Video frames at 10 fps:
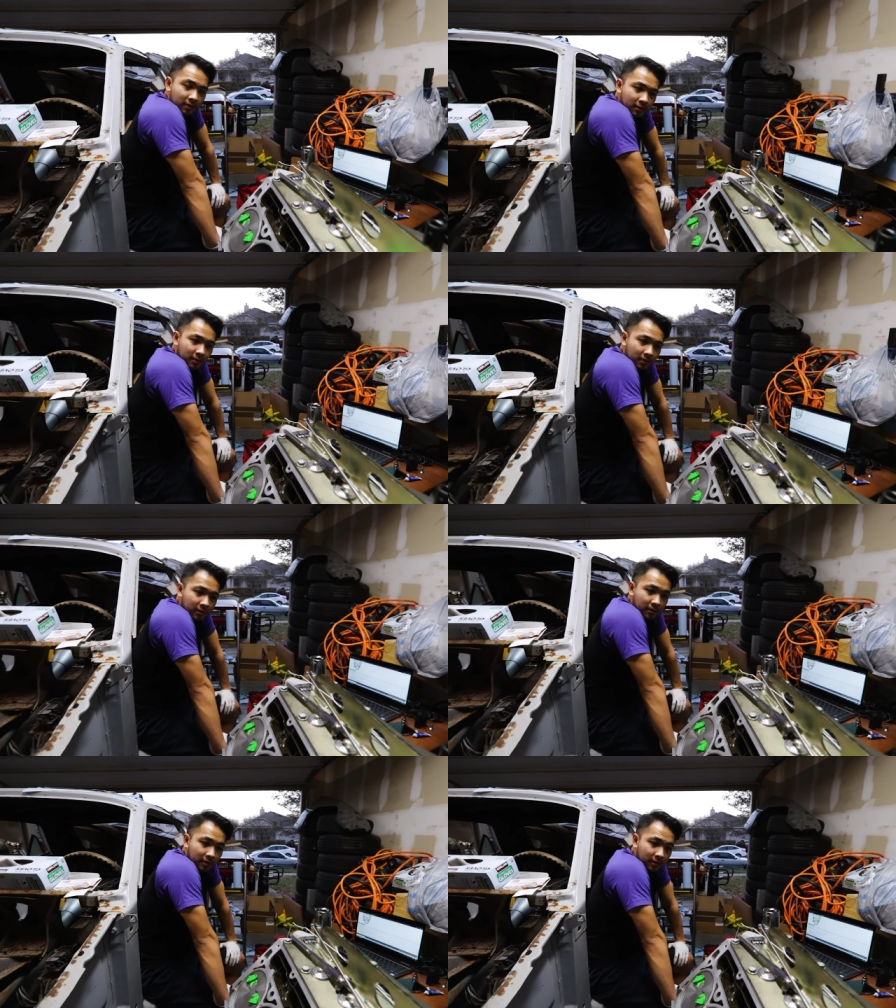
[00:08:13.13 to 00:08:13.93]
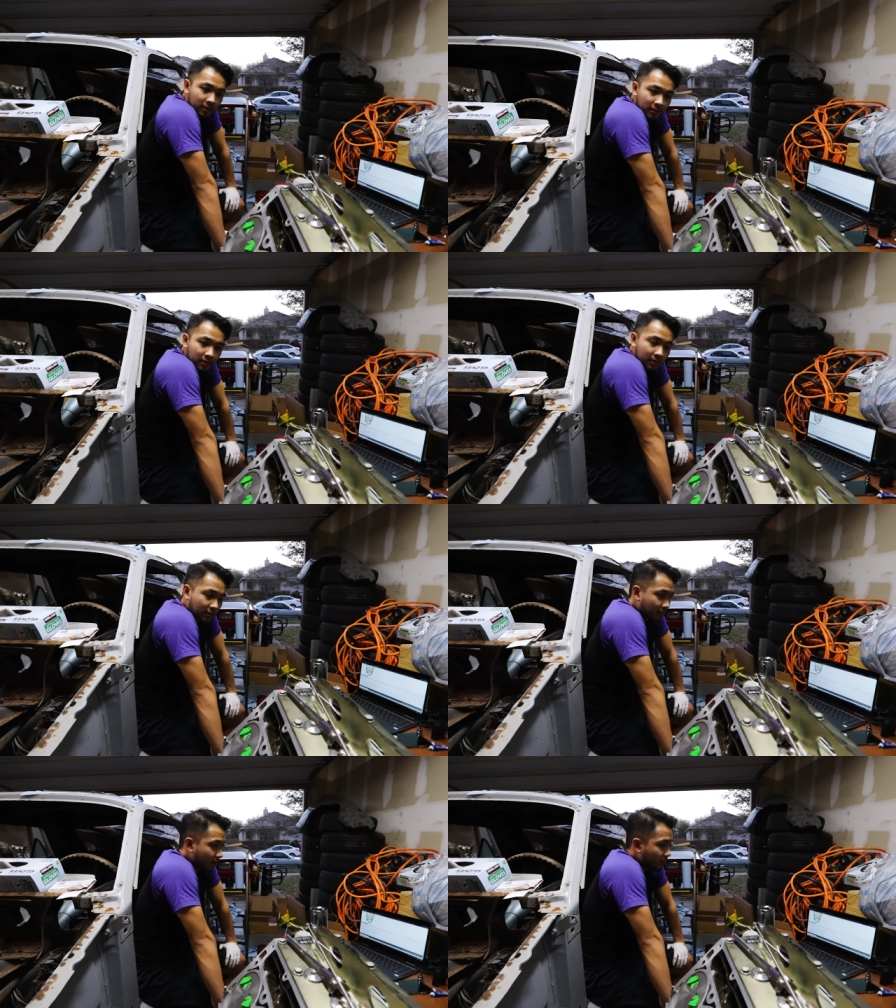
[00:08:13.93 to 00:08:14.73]
That may be the reason
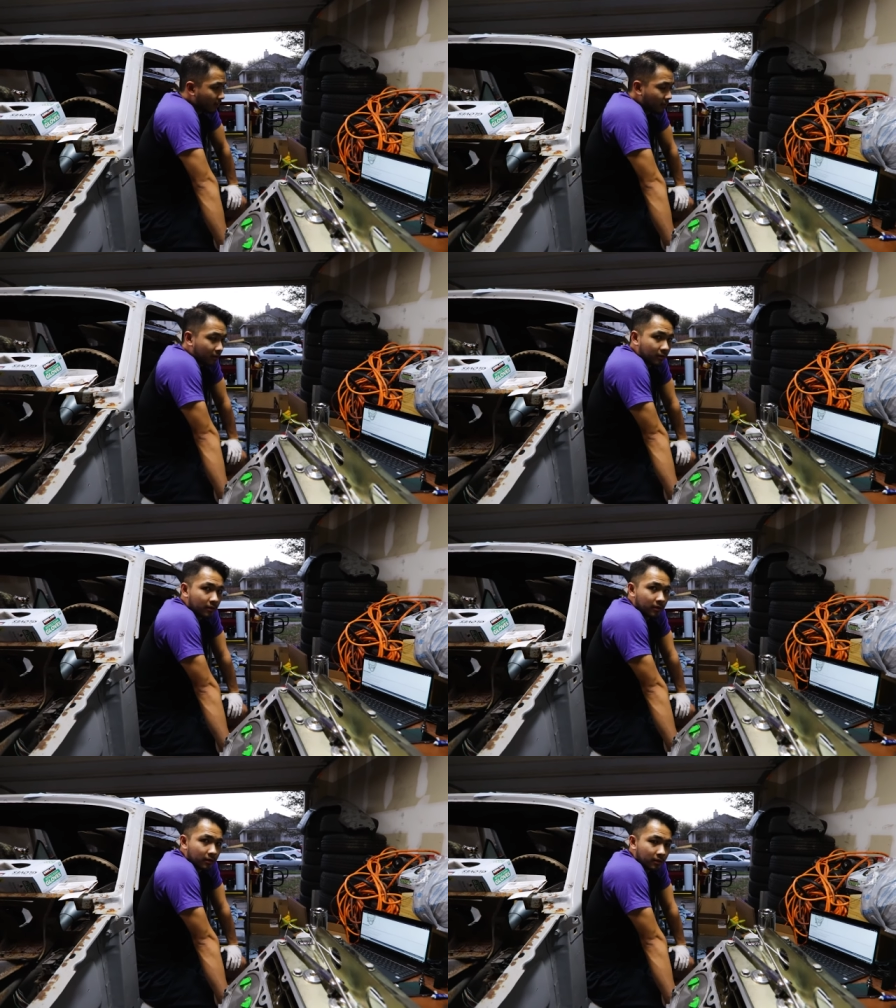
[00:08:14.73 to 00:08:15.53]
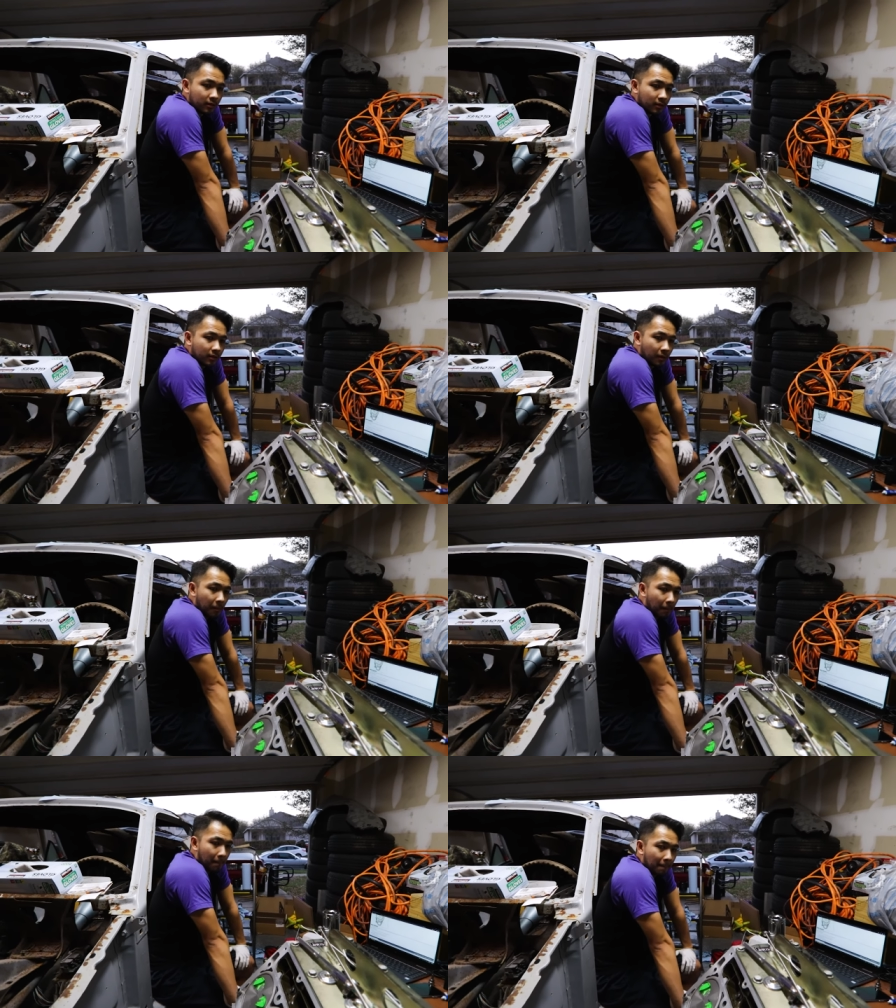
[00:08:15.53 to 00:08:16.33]
right there. I
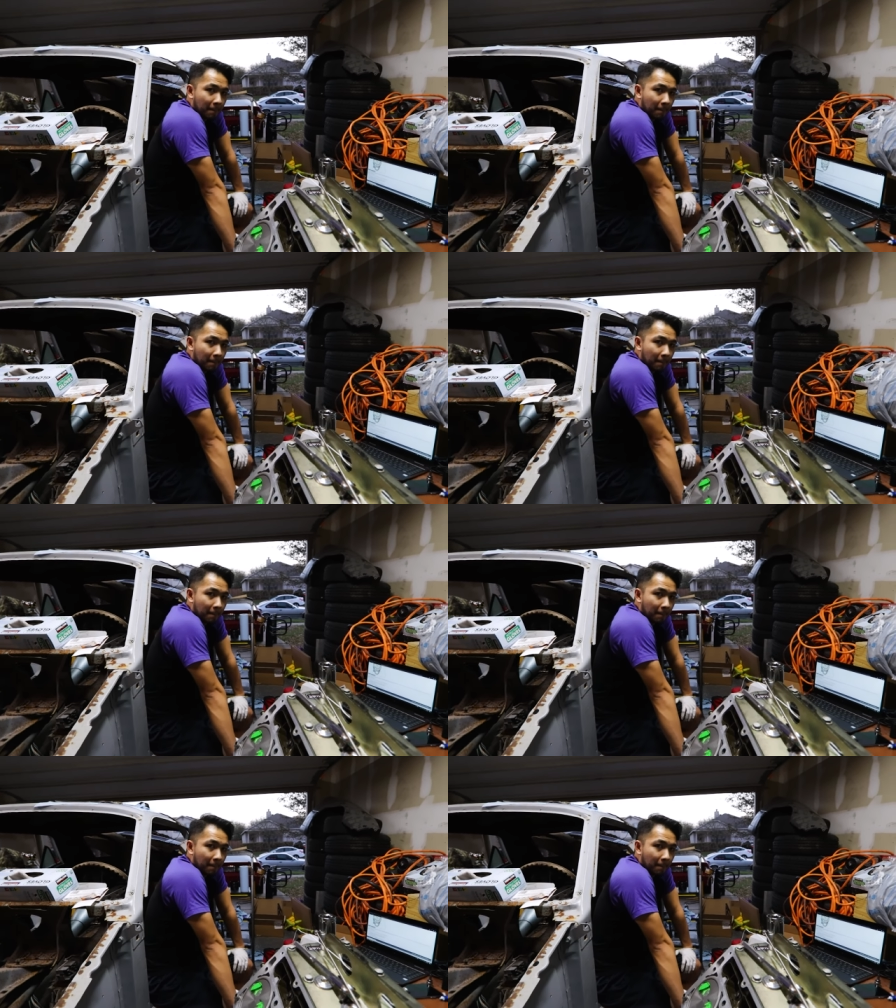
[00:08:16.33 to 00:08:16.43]
thought it was